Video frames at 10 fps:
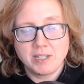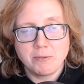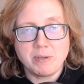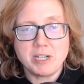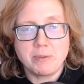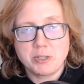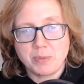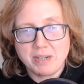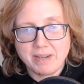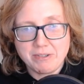we know which
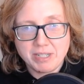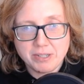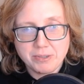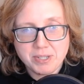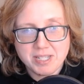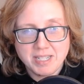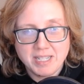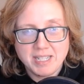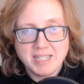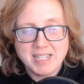way around it goes.
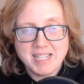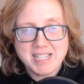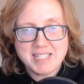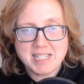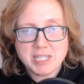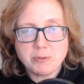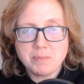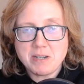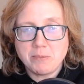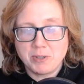Six will
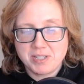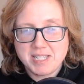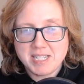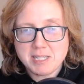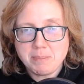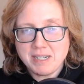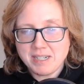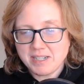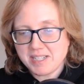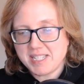be a 1 6
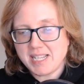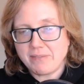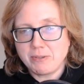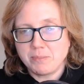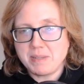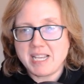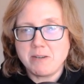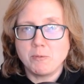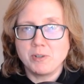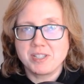pair, seven will be a
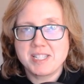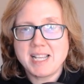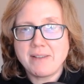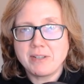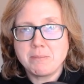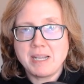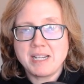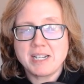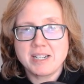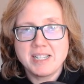1 7
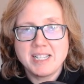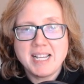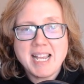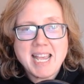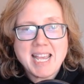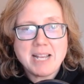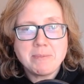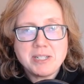pair, and we